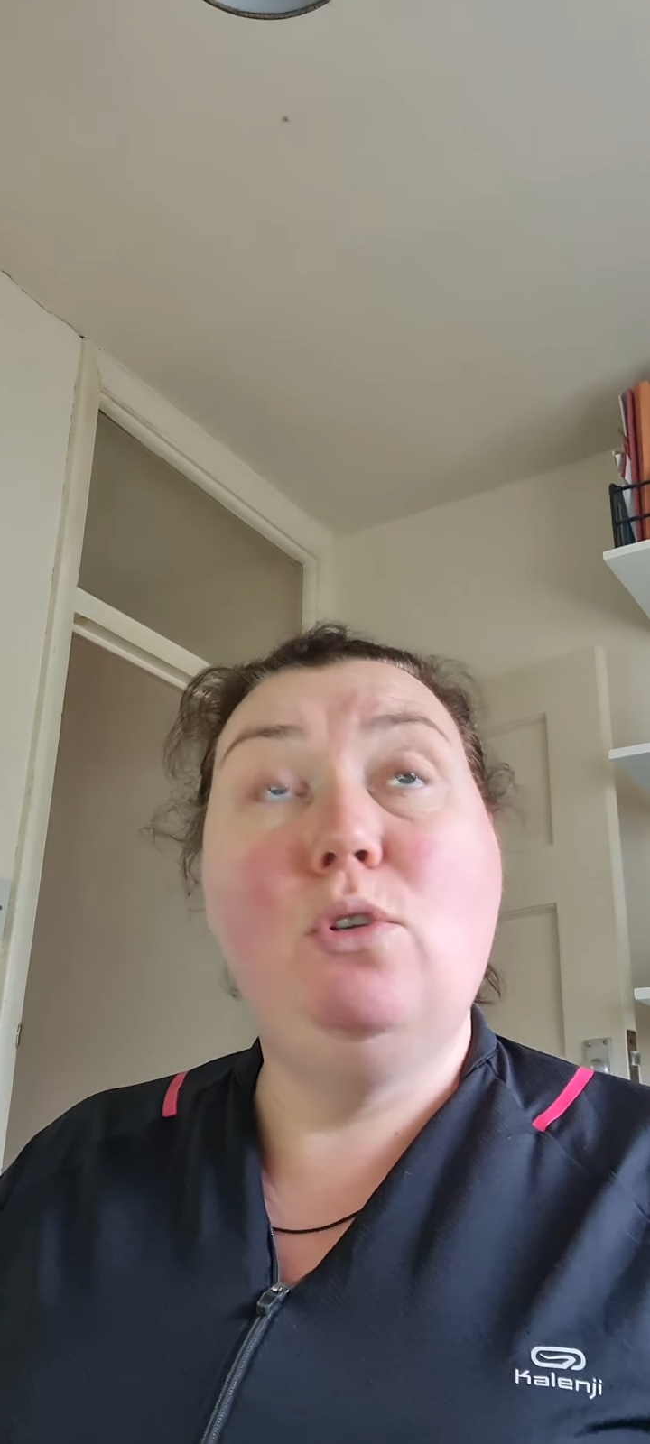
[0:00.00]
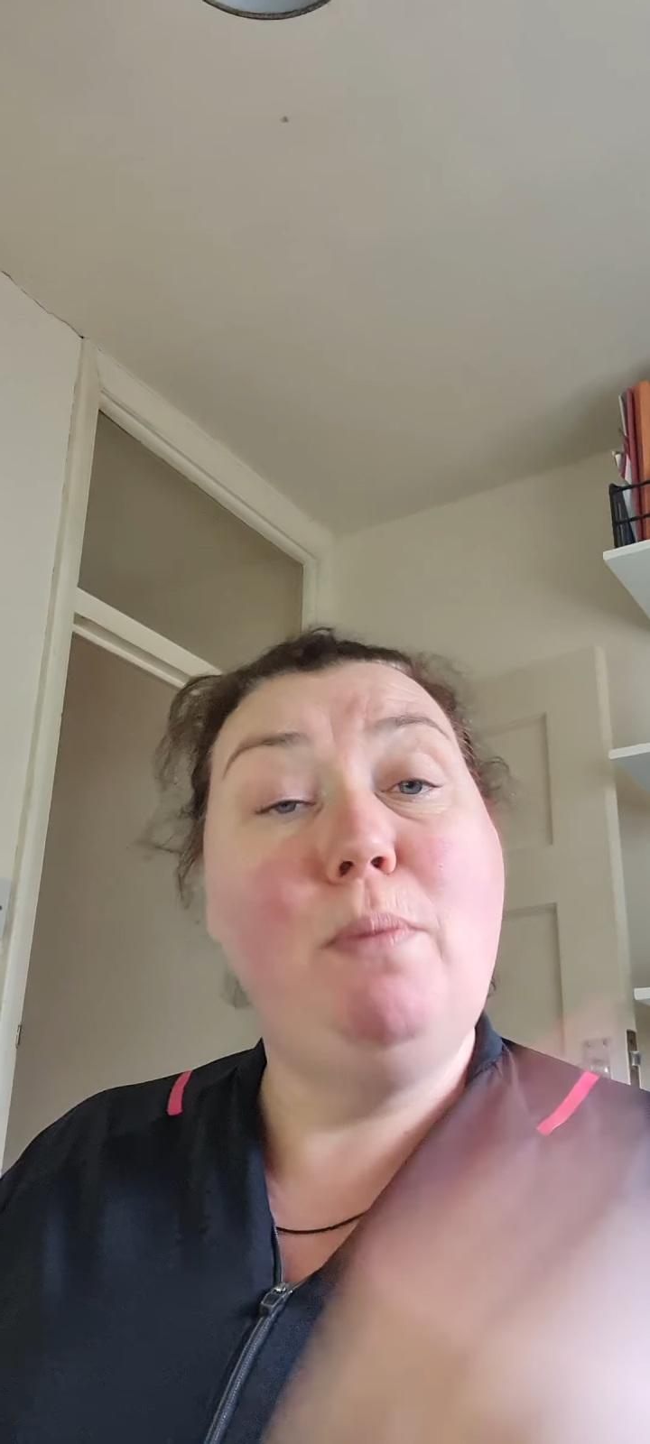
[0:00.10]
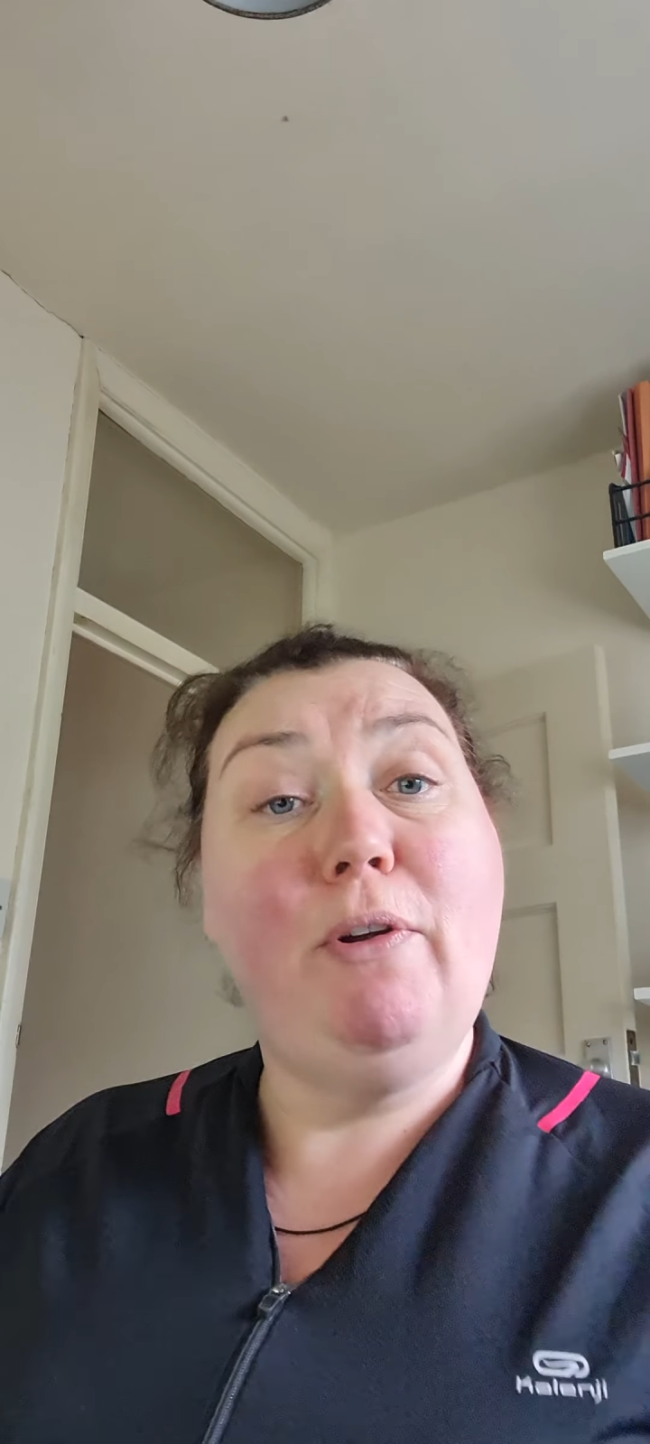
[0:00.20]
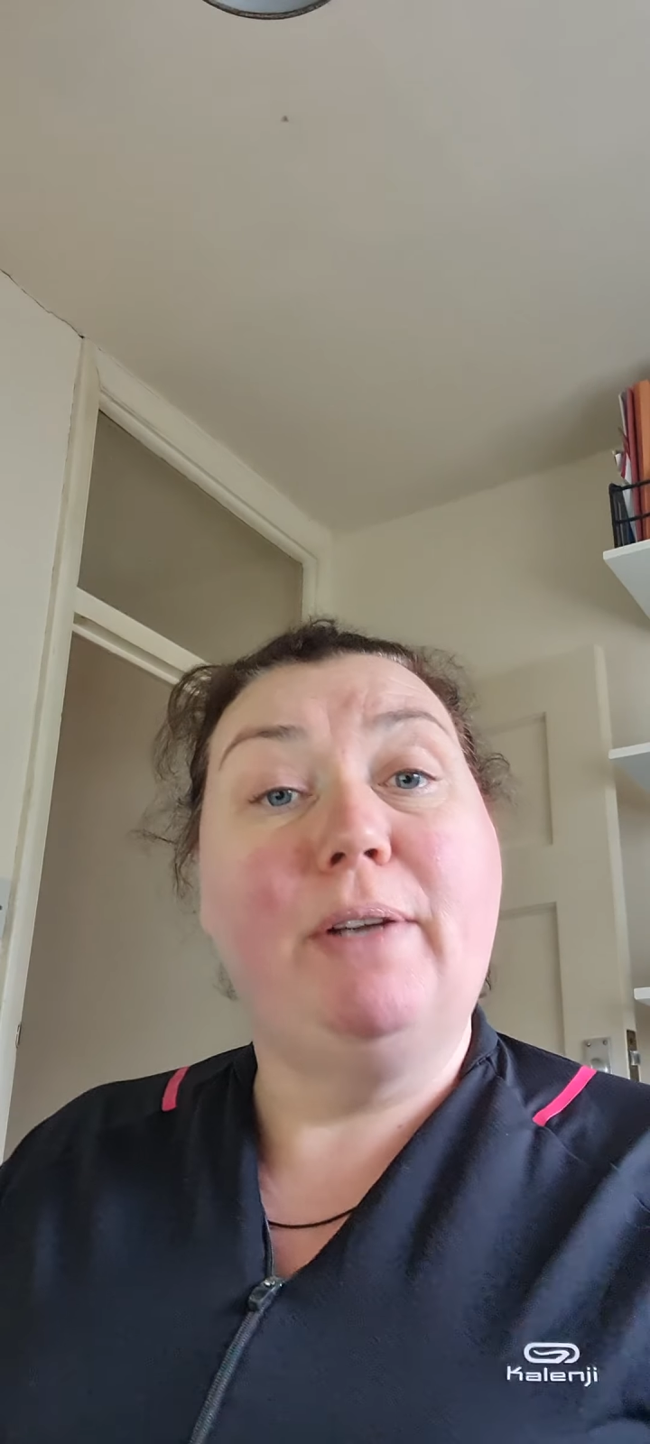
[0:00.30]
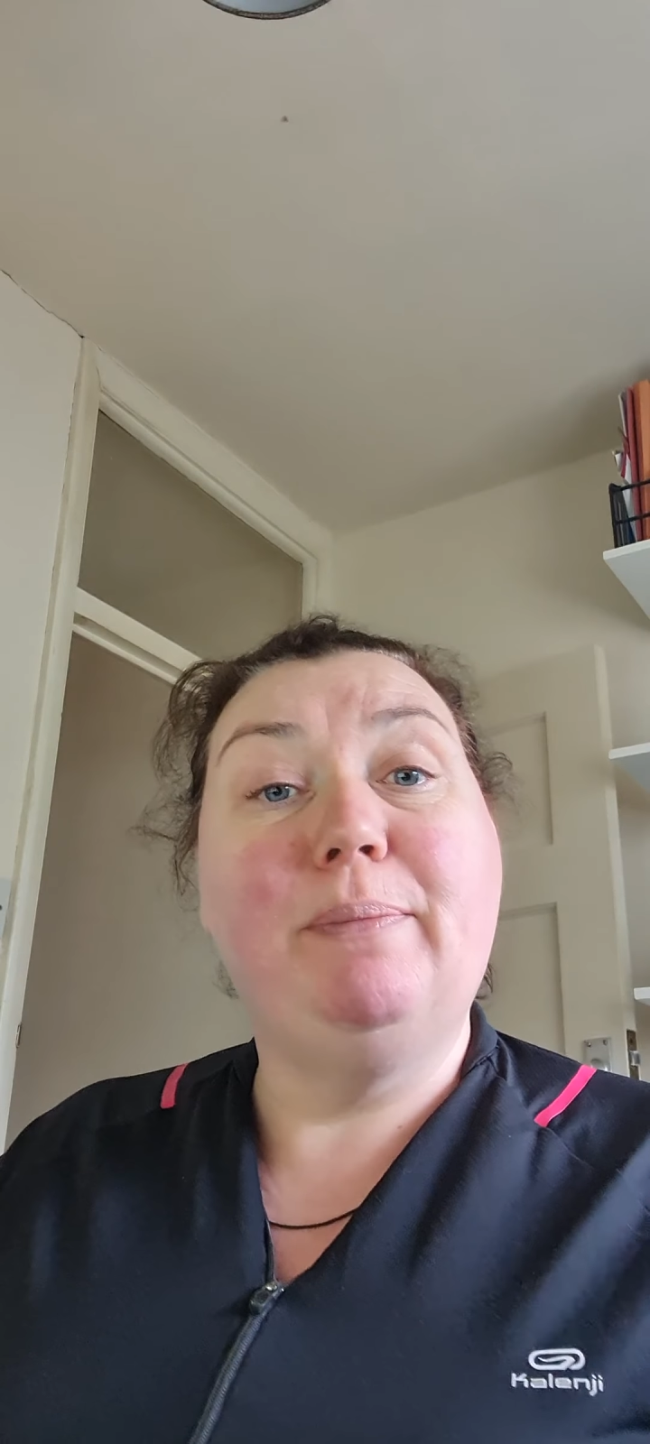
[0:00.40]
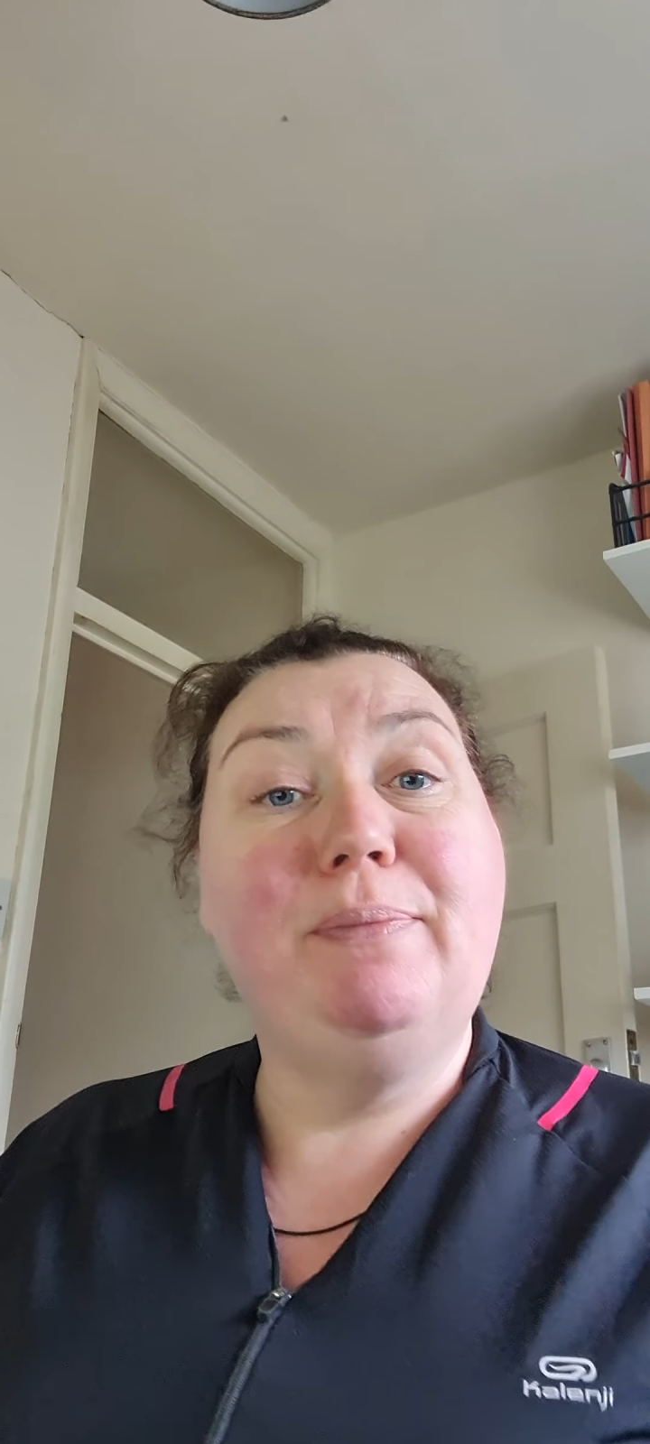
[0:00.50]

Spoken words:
tomorrow.